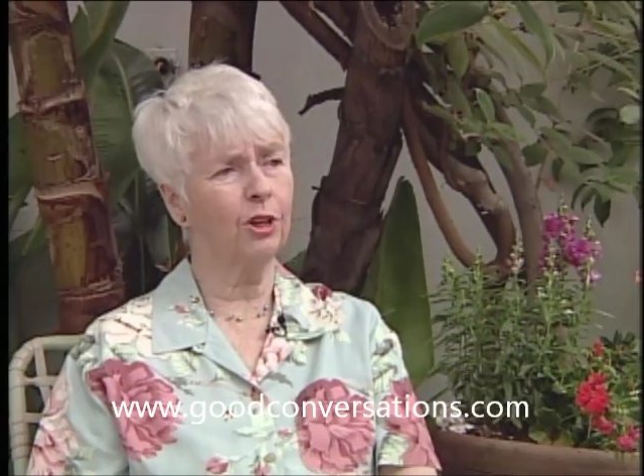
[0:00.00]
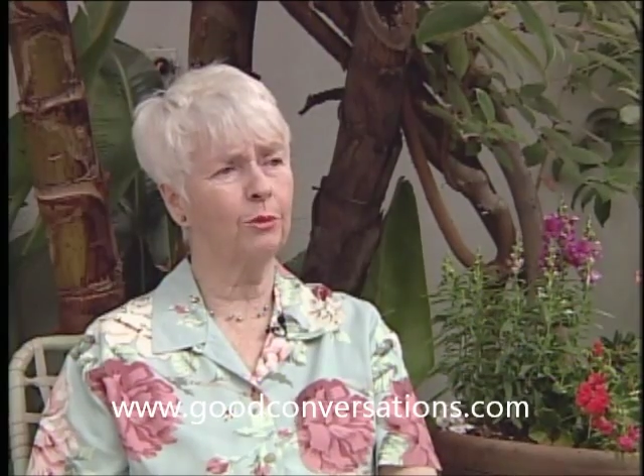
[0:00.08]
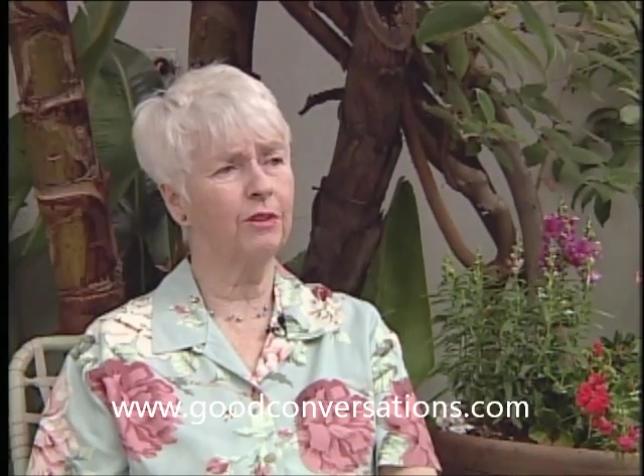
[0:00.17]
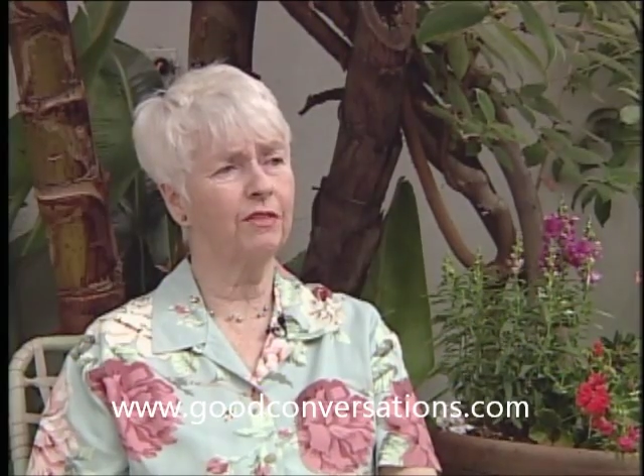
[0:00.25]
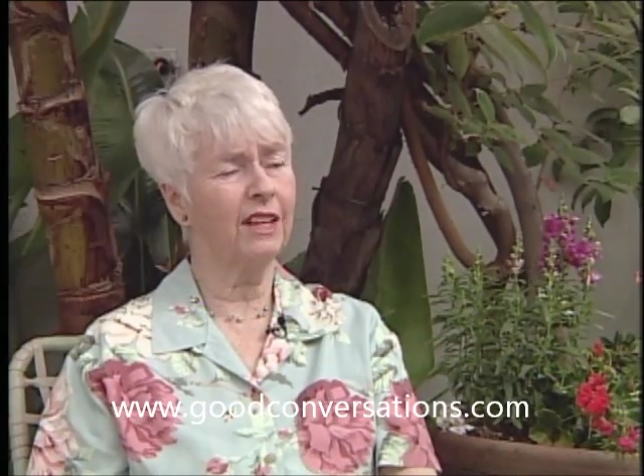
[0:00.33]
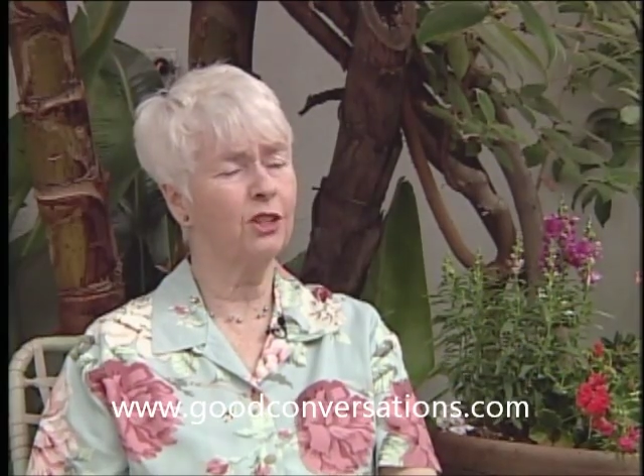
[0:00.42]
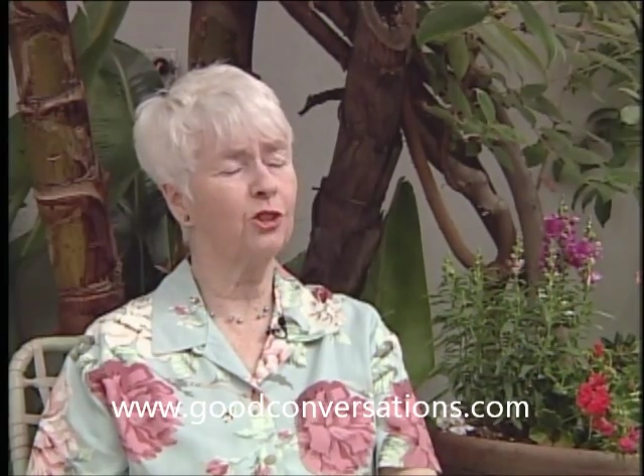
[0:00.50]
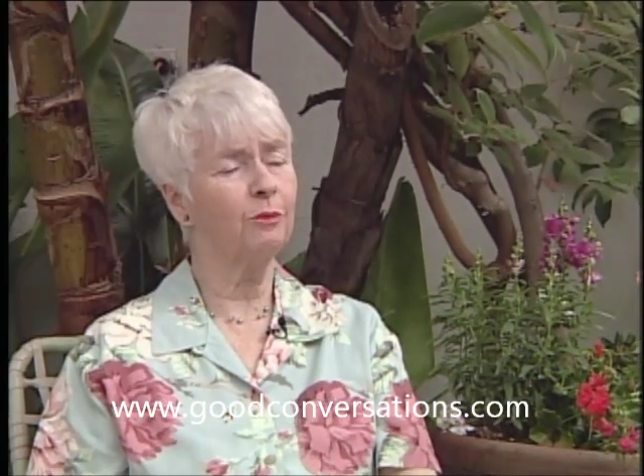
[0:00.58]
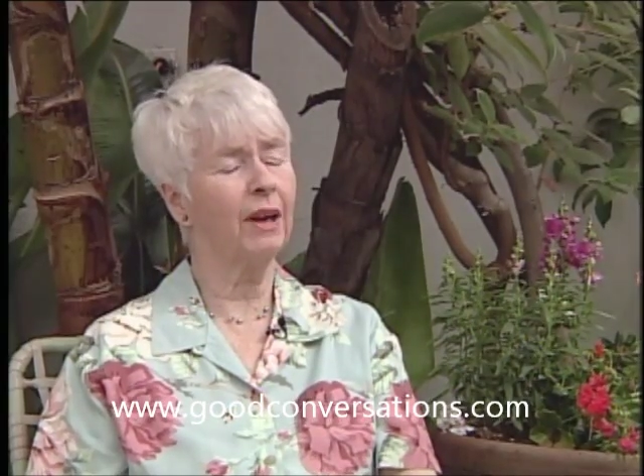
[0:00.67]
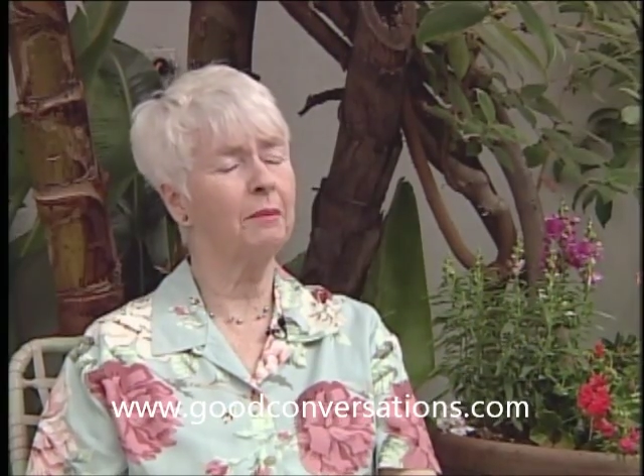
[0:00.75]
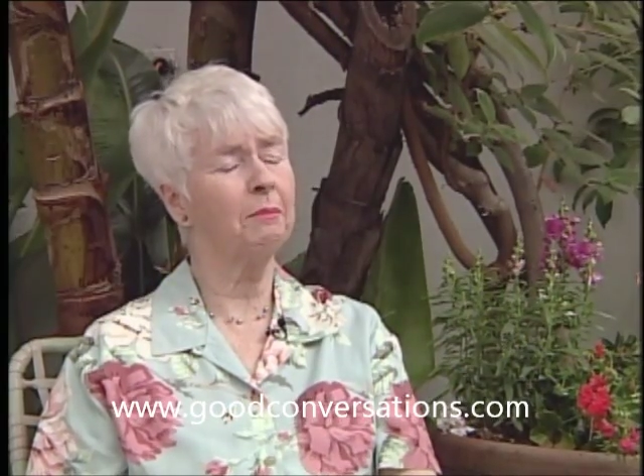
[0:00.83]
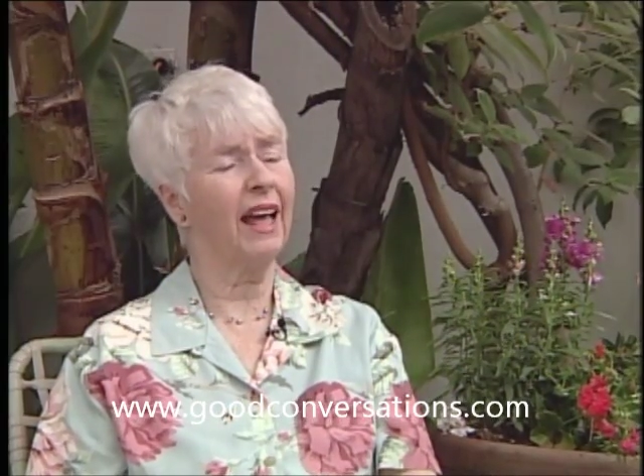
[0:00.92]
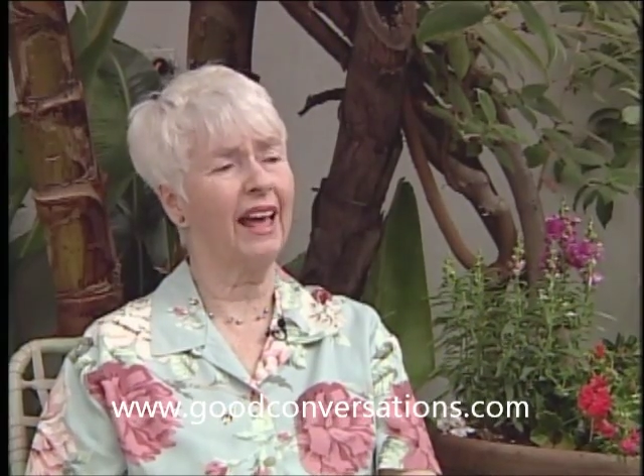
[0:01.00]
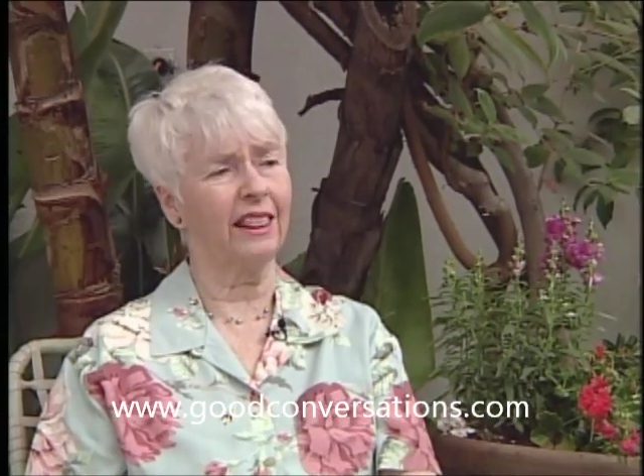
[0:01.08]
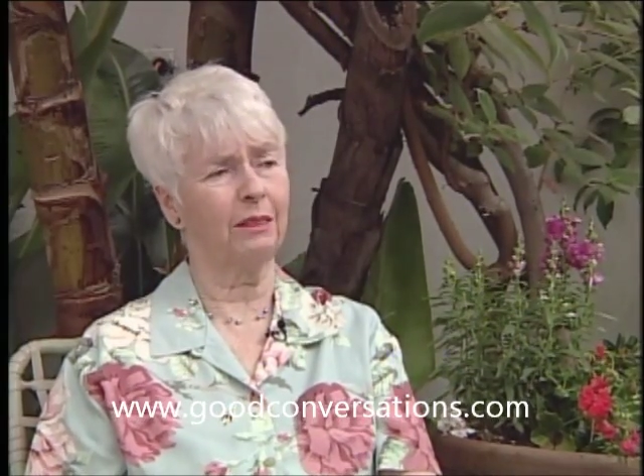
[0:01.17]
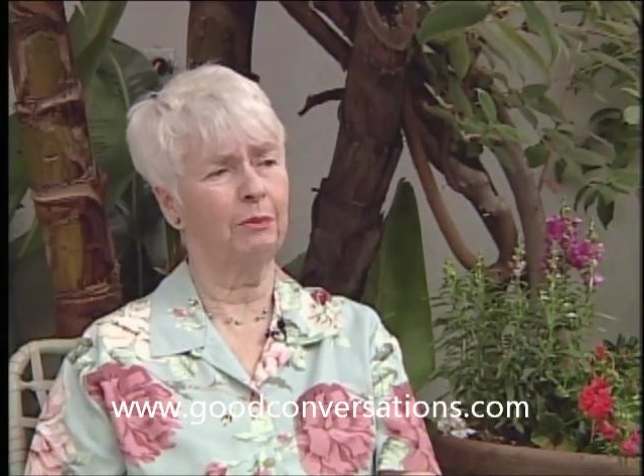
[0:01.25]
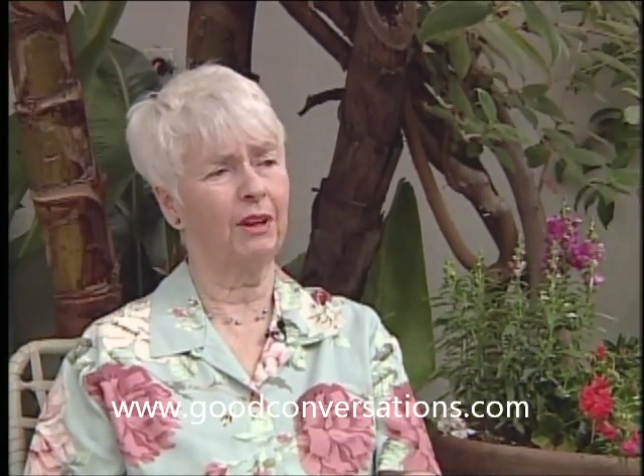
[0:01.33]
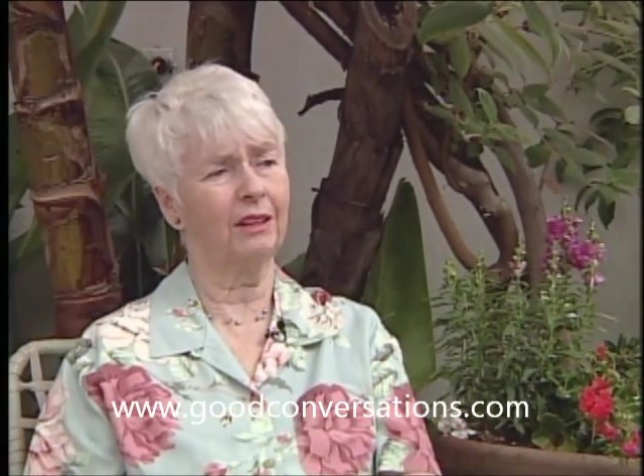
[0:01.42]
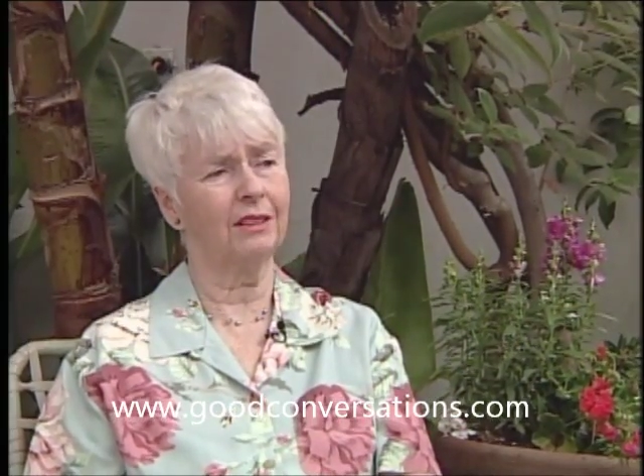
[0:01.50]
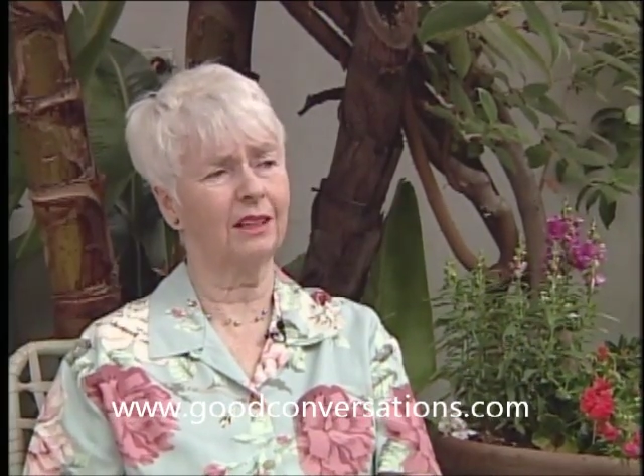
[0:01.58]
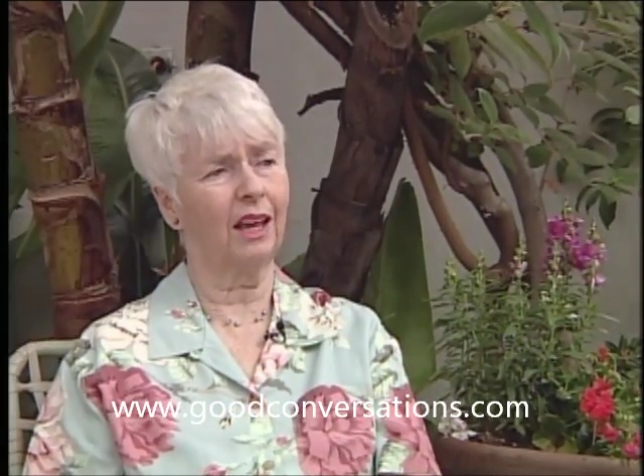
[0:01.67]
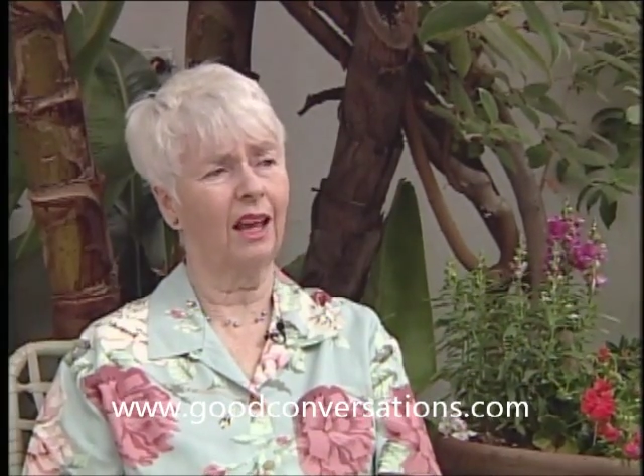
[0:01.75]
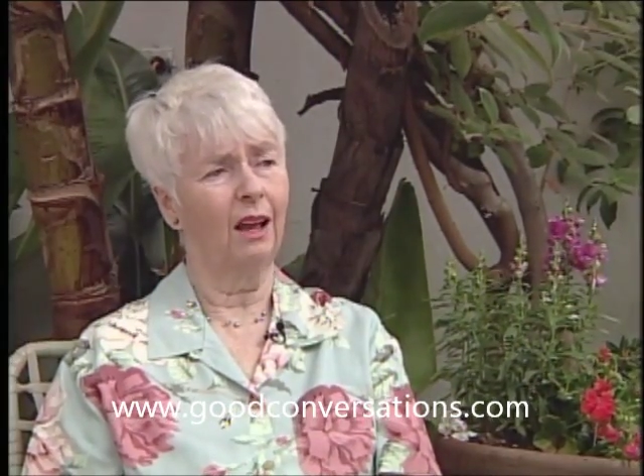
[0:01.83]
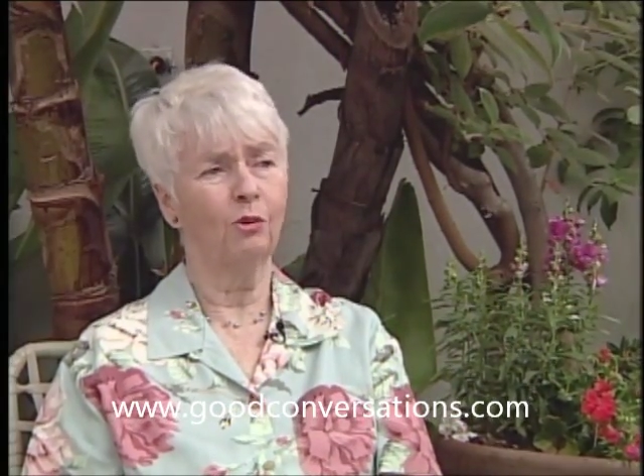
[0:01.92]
them if they'd do my math because I